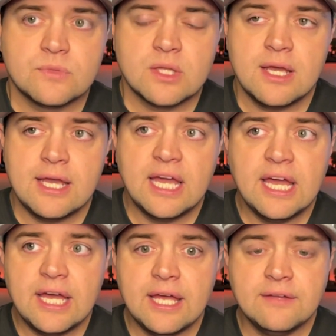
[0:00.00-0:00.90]

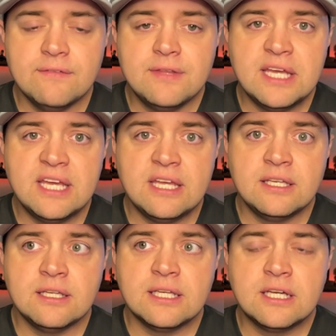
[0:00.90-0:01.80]
and
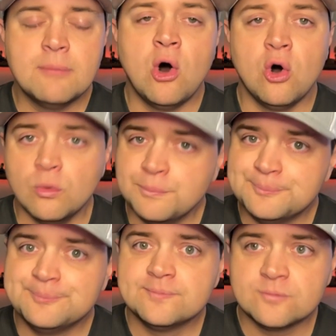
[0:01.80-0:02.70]
then come home,
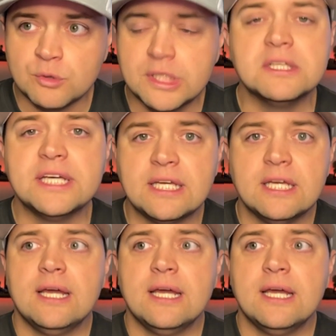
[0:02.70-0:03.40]
really.